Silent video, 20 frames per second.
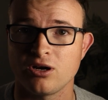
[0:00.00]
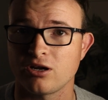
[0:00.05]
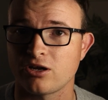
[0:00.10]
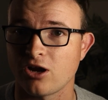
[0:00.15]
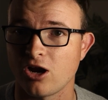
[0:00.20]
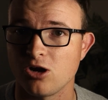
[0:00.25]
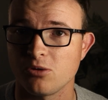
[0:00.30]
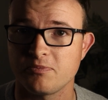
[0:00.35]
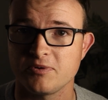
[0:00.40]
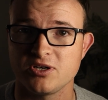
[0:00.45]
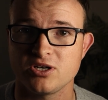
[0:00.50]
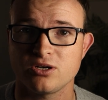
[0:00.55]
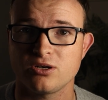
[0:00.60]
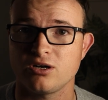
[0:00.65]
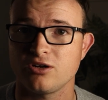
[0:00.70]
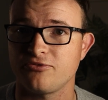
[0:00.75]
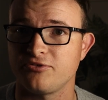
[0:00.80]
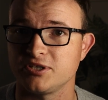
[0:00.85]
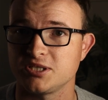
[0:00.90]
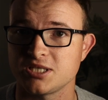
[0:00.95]
a
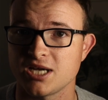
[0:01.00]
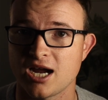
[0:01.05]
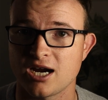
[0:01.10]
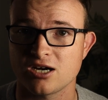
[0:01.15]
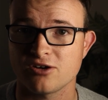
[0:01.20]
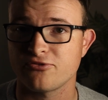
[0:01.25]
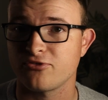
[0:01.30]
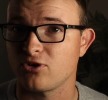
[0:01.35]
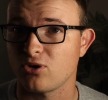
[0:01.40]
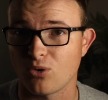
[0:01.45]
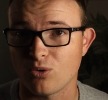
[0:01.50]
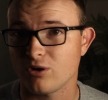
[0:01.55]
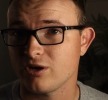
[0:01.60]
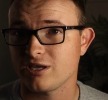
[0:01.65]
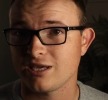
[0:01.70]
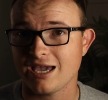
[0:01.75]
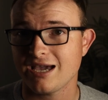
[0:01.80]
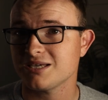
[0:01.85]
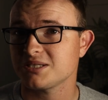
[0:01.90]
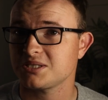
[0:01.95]
carpenter, a photographer, or
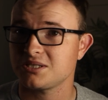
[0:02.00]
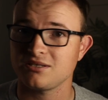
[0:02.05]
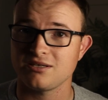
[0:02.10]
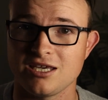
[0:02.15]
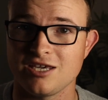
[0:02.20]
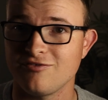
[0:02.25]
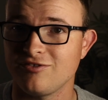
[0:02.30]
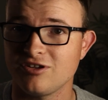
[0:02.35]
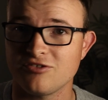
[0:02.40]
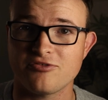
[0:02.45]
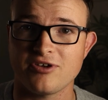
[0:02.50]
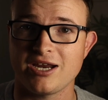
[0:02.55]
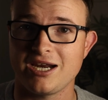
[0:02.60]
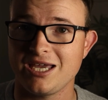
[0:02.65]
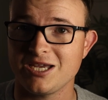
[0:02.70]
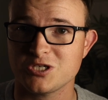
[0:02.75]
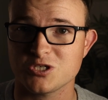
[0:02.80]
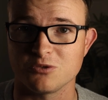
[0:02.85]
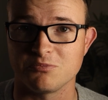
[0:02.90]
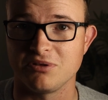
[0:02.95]
yes, even a
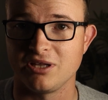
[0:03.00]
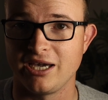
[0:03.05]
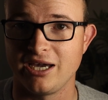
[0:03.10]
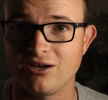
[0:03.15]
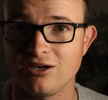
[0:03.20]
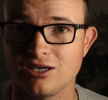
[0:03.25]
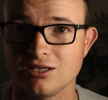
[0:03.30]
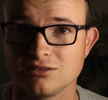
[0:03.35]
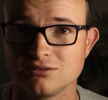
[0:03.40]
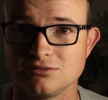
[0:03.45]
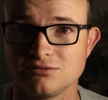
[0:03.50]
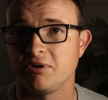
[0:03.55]
financial planner.